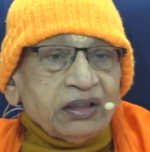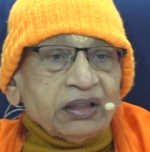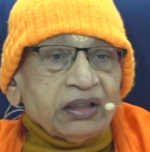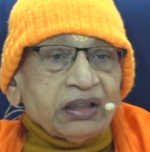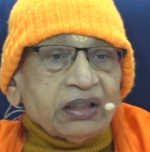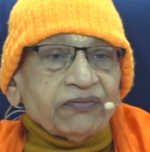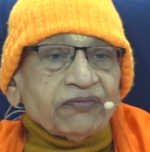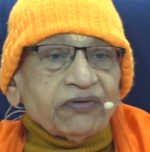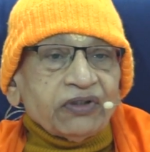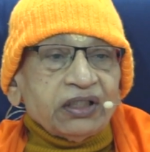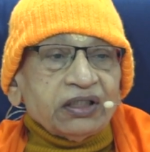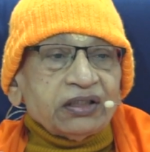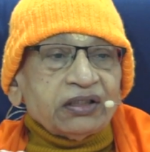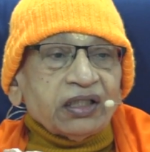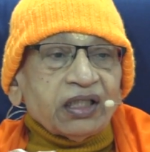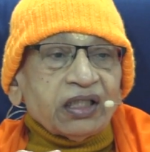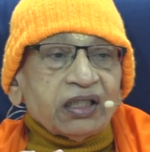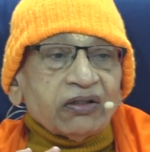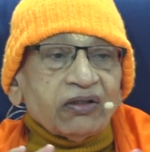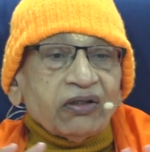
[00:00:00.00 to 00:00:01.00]
Therefore,
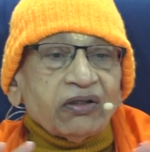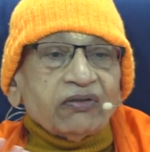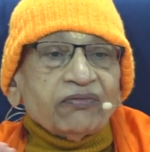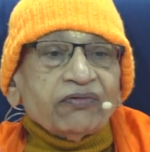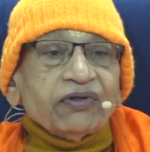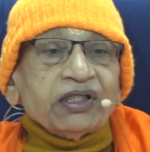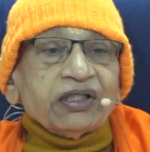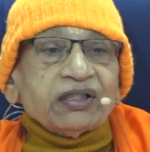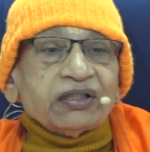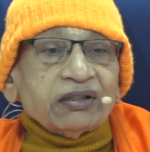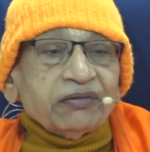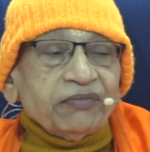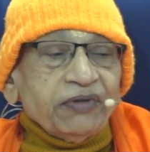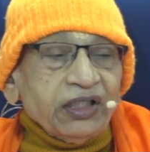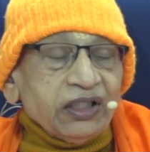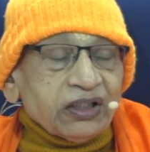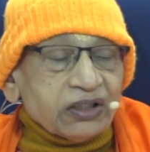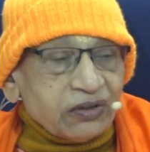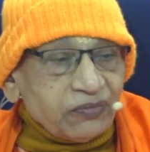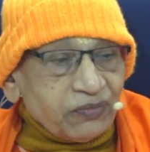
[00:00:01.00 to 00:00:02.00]
desire always
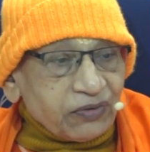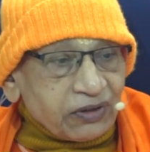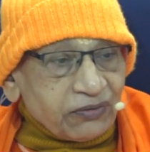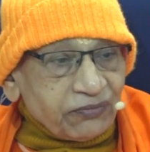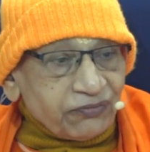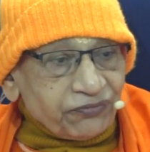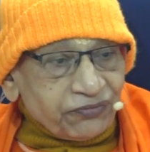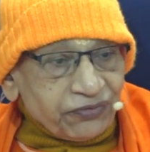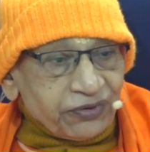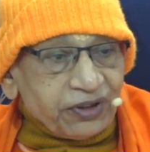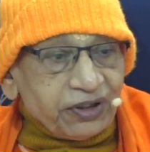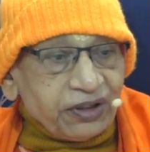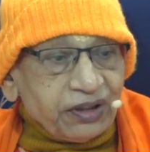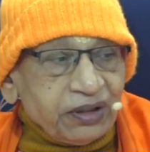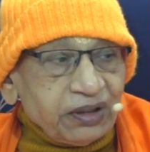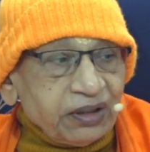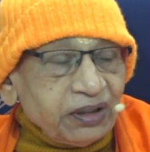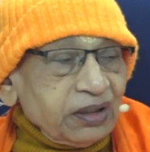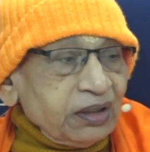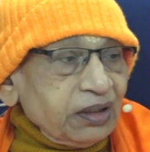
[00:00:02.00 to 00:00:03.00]
remains to become
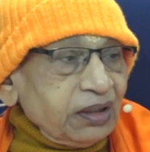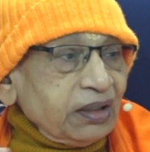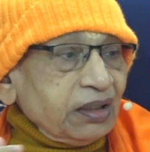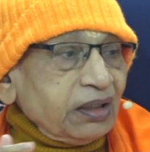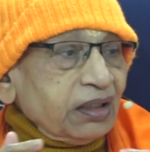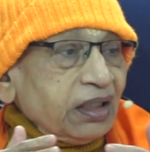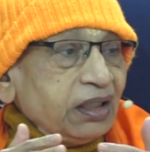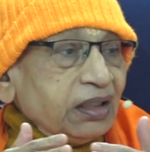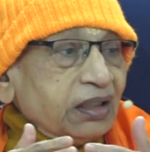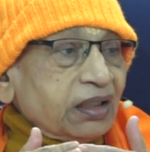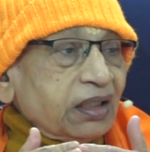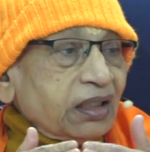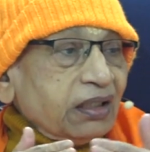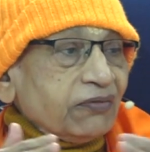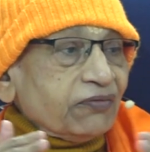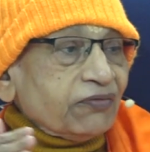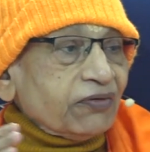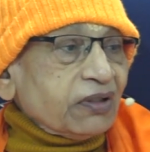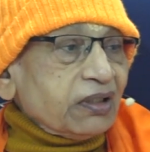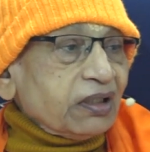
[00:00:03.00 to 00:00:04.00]
free. And
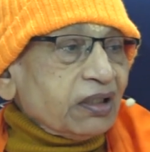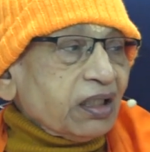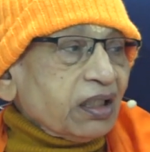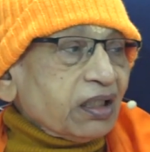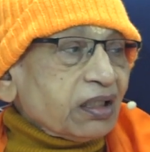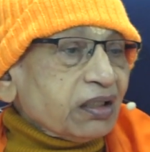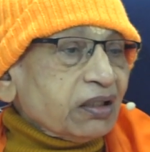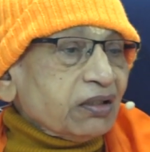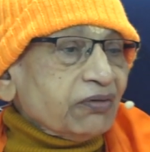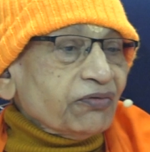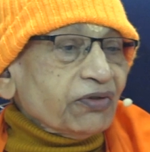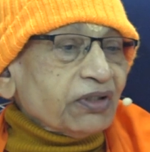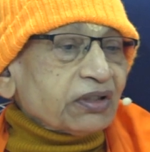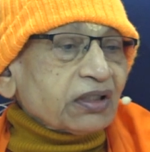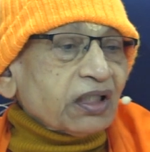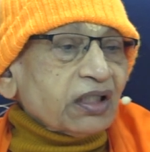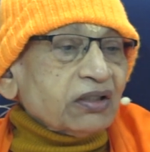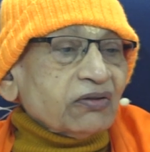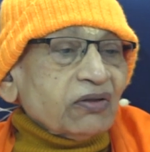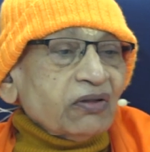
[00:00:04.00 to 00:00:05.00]
therefore, raga
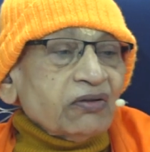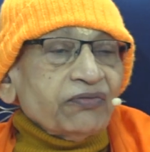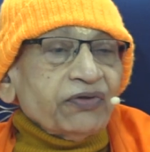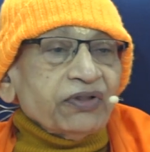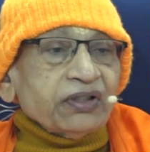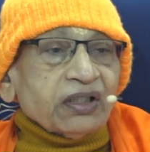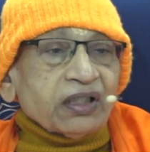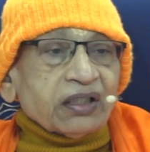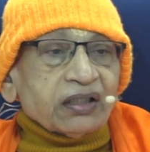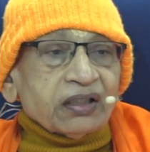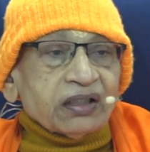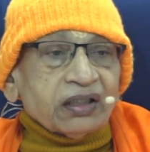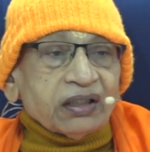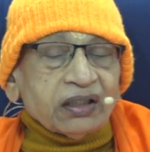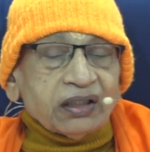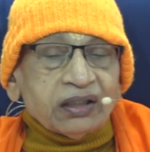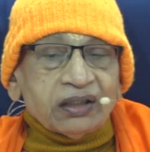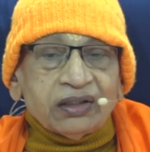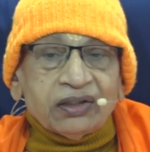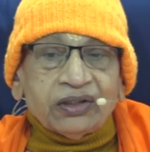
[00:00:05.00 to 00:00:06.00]
dveshas always are
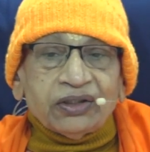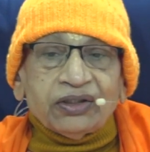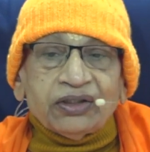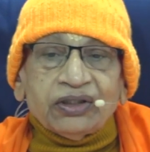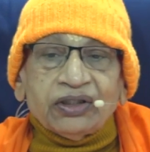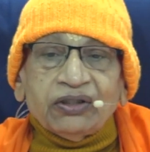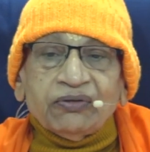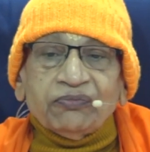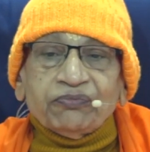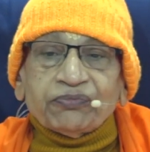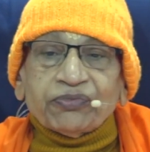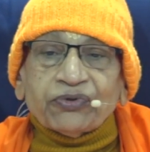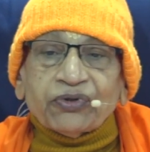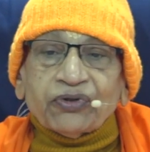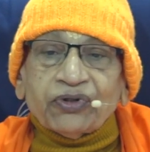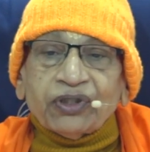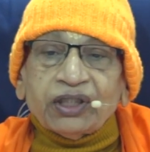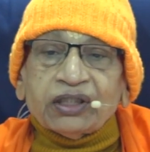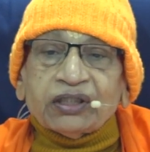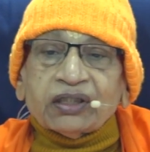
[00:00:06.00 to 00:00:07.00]
there.
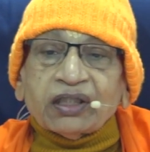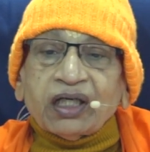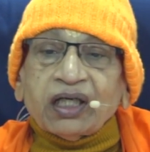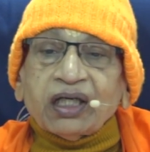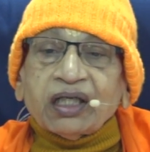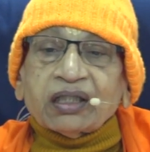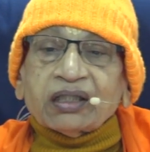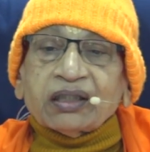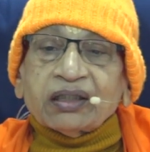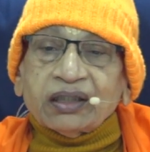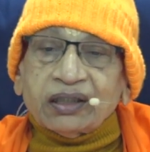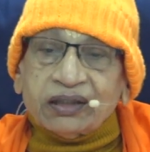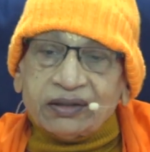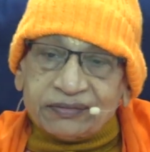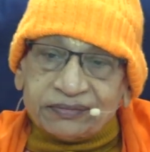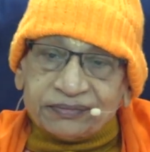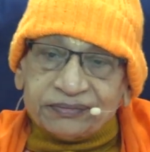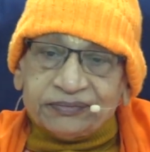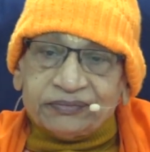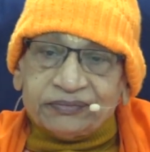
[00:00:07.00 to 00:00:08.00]
Impurities are there.